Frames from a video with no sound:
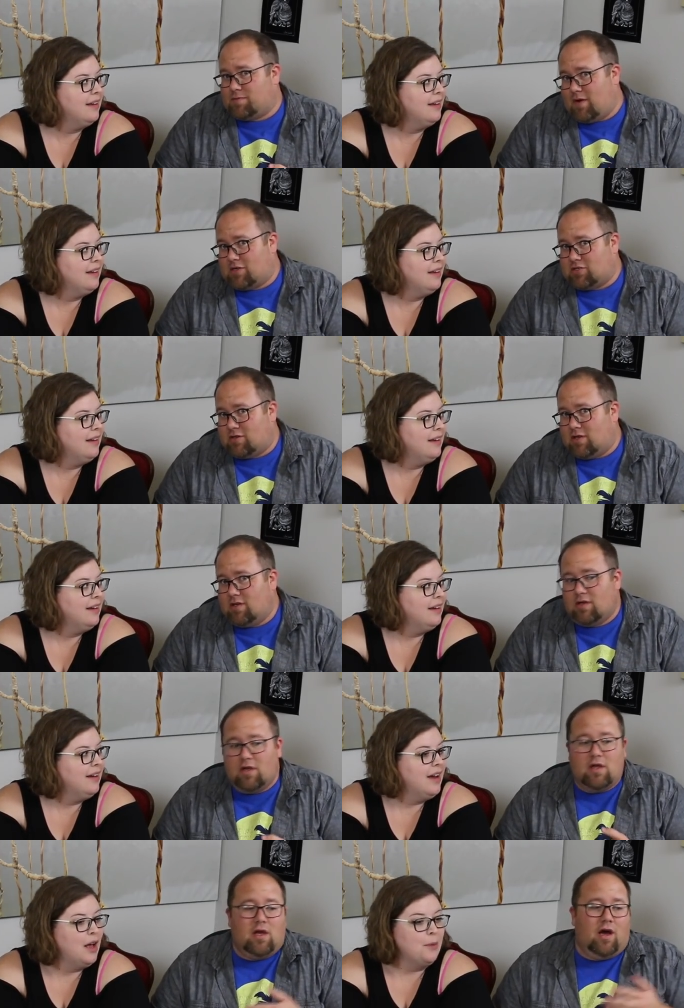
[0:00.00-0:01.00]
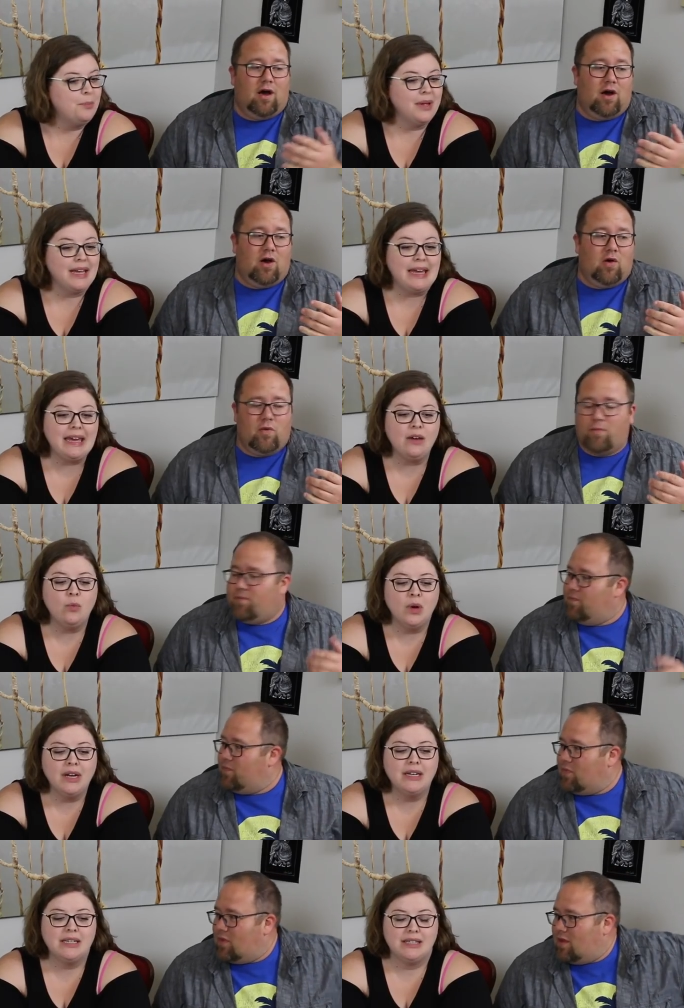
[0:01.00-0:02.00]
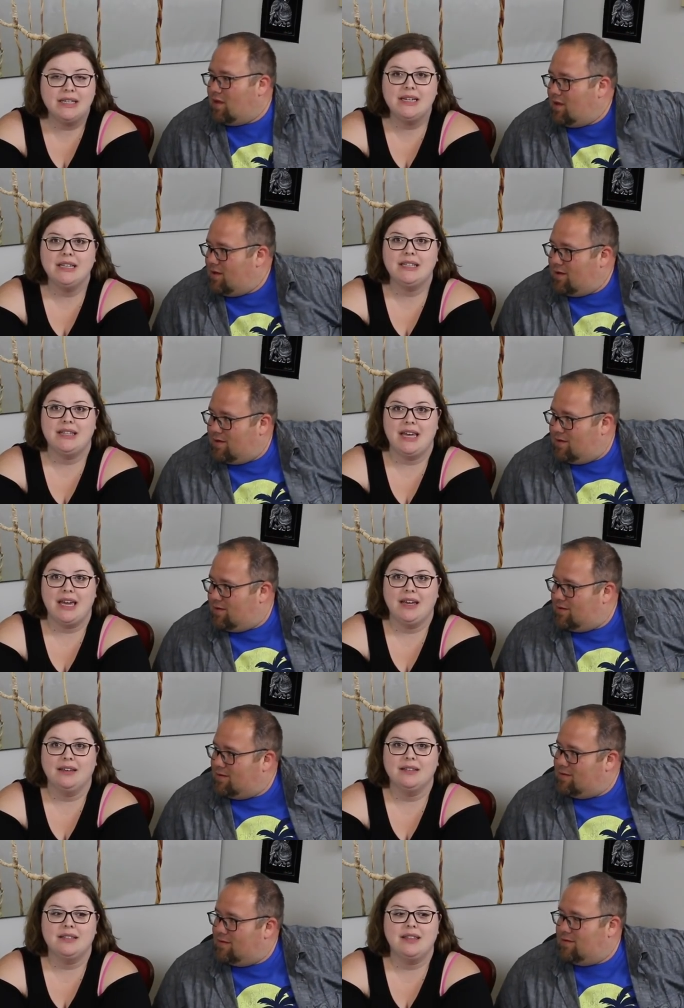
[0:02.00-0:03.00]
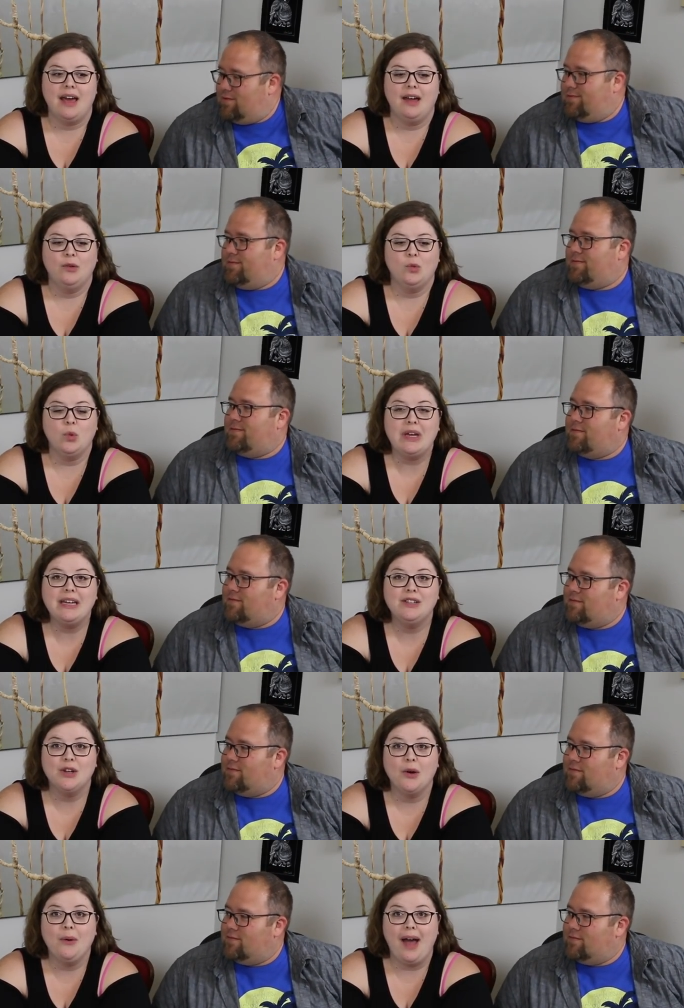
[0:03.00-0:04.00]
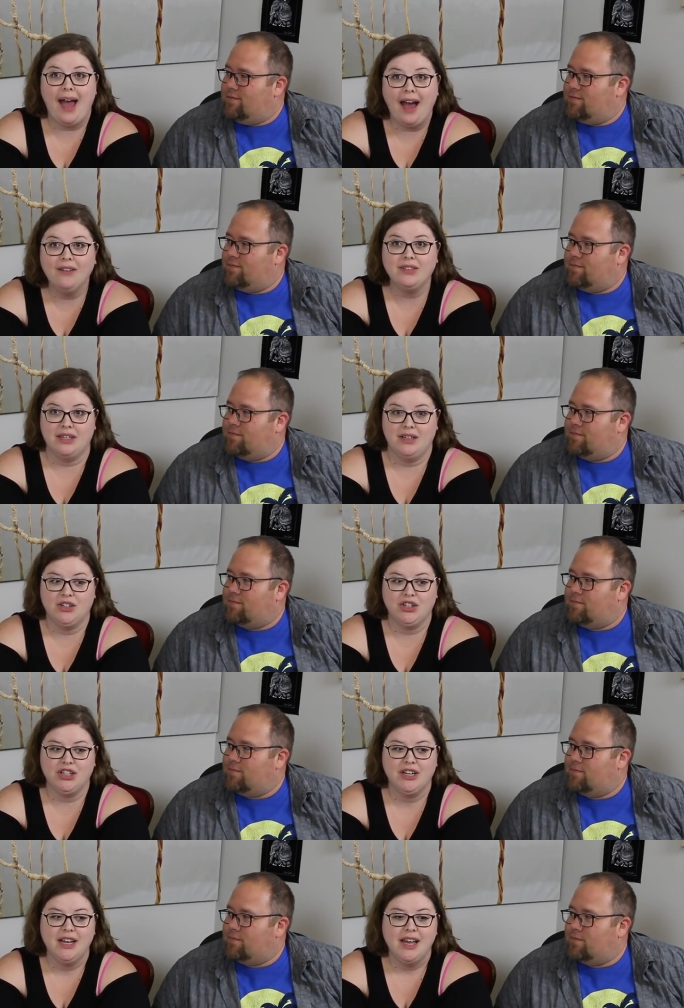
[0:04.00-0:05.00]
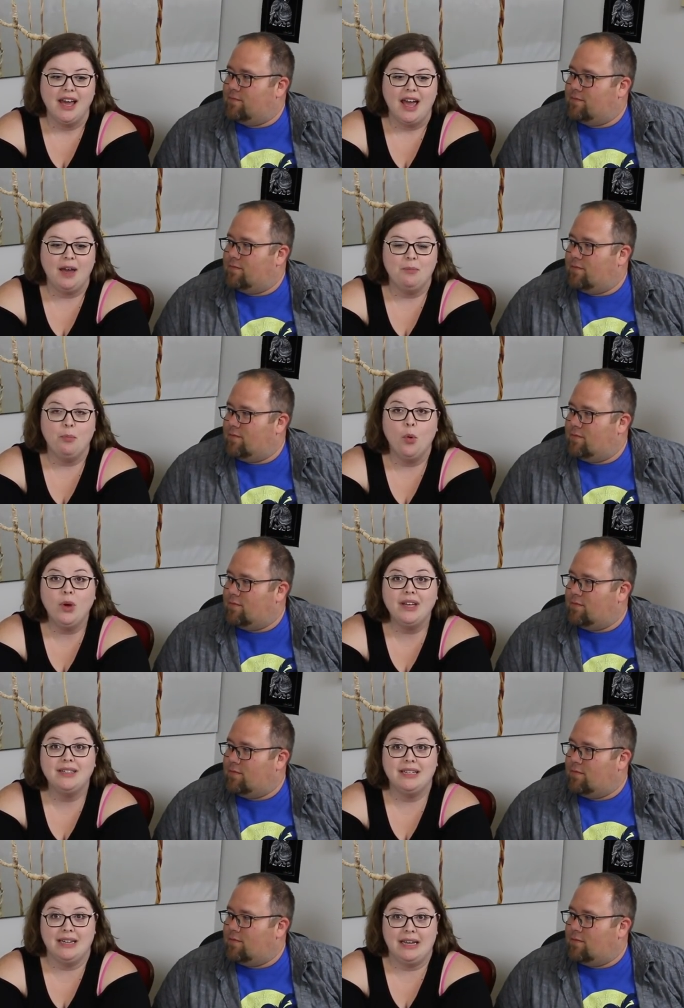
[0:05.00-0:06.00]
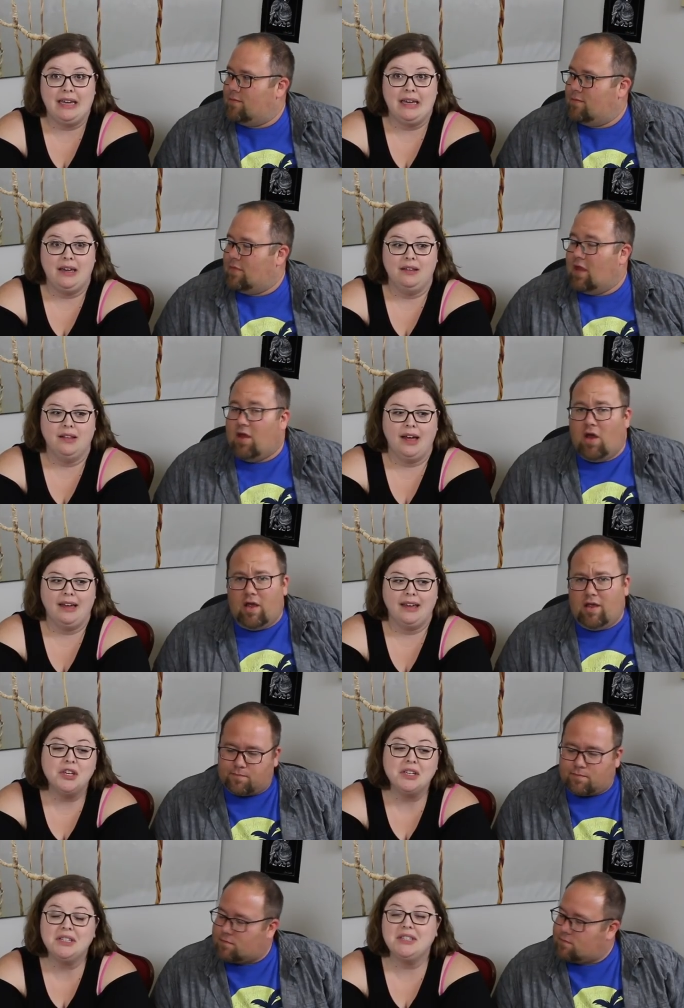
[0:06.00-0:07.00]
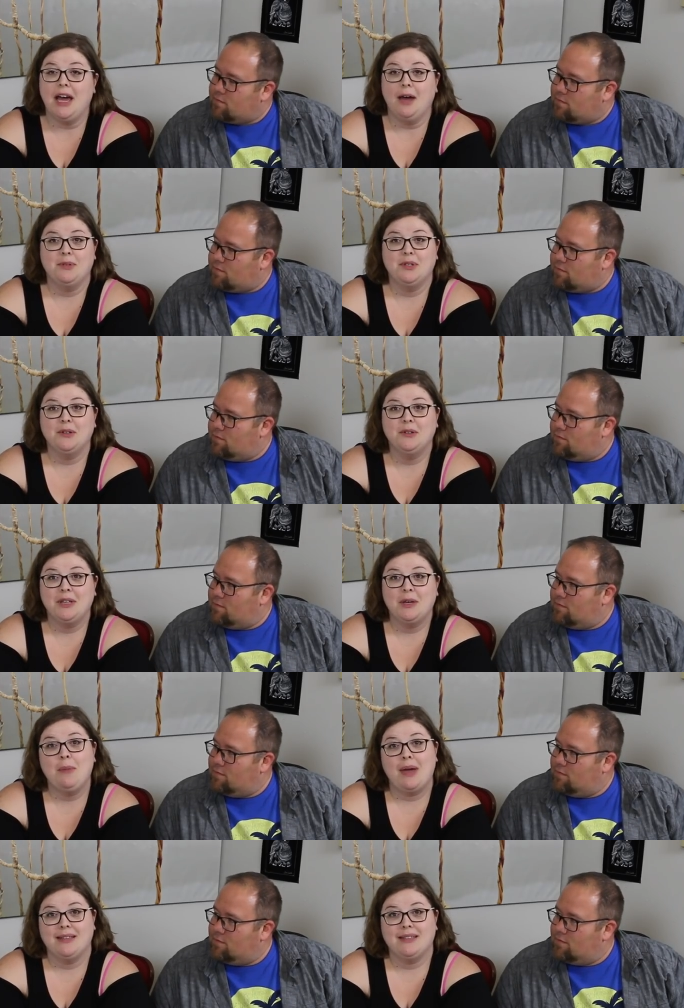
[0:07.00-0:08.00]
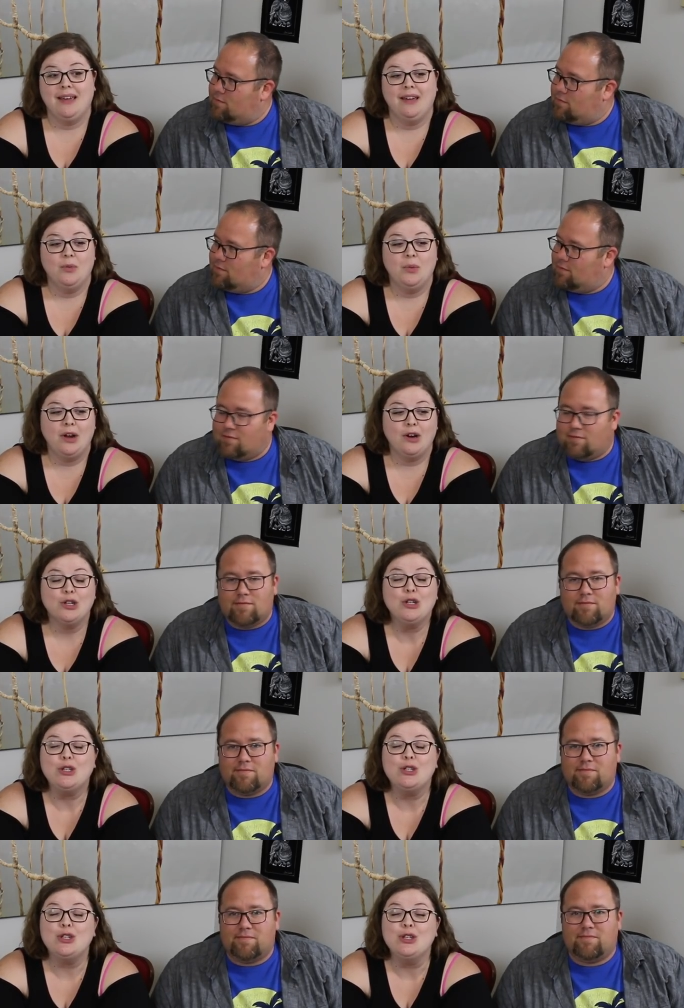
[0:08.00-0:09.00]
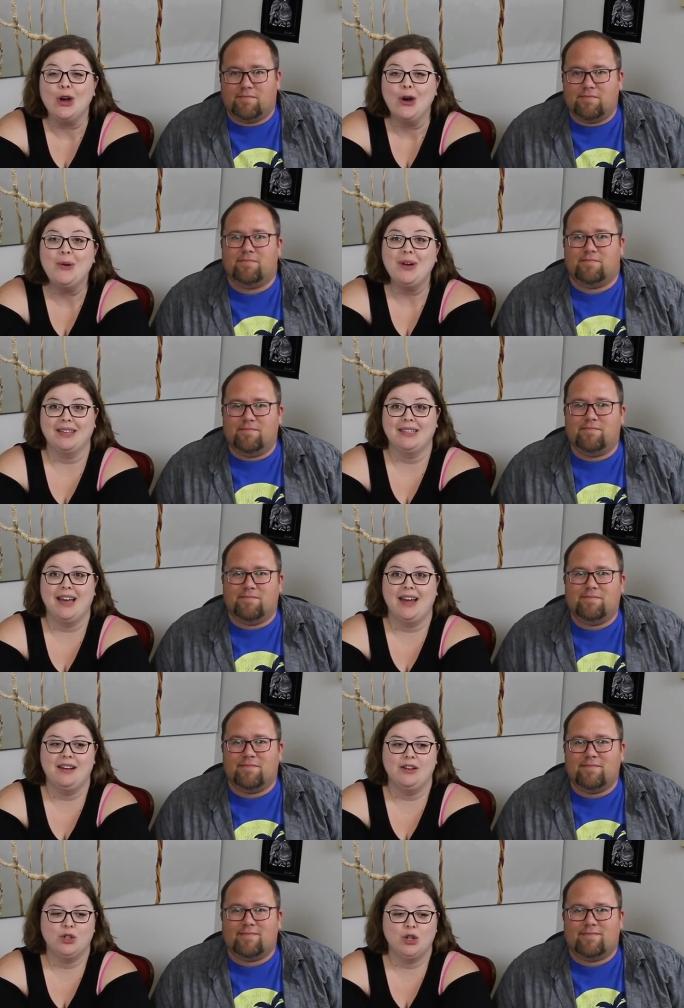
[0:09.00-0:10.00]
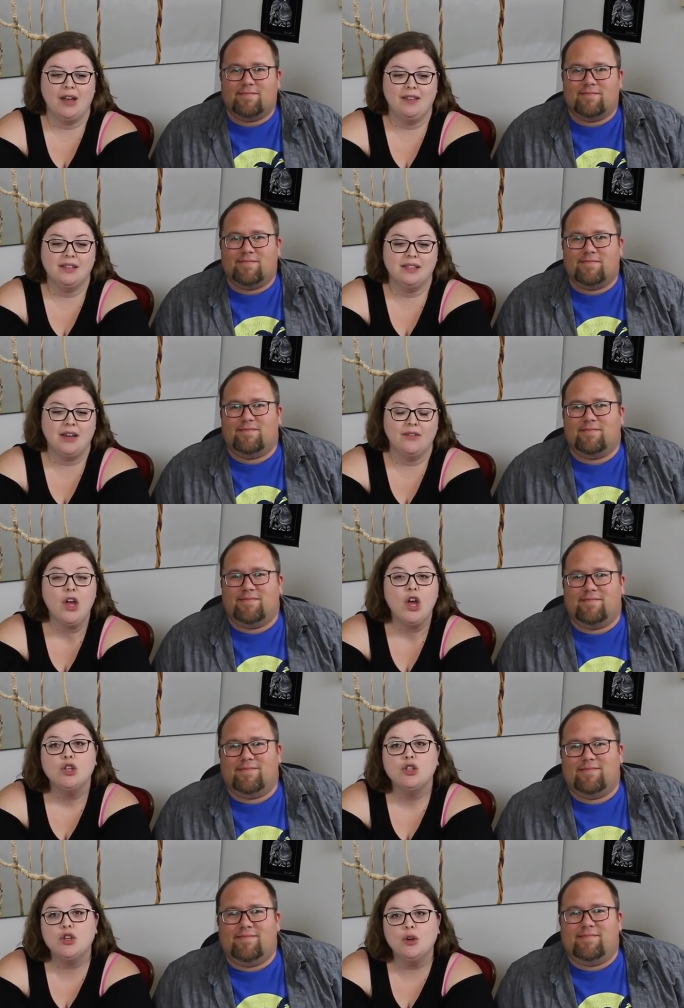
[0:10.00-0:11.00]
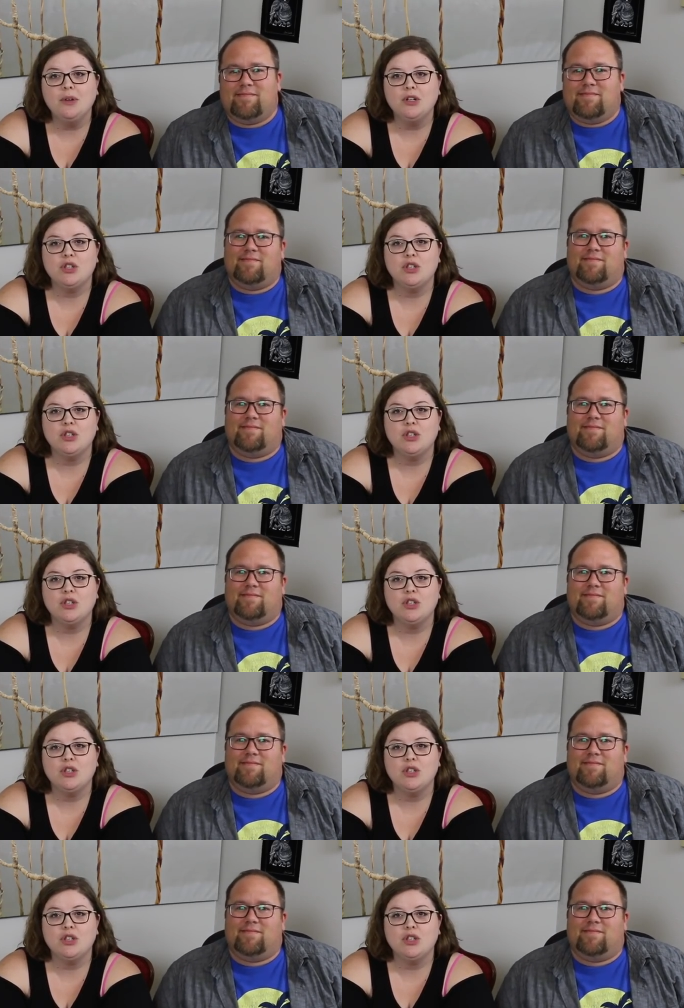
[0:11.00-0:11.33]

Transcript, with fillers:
Speaker 1: especially.
Speaker 2: Uh, but he wanted to send us things that we don't have here. And boy did he. Like, this is absolutely amazing. We are so excited to try this stuff. So much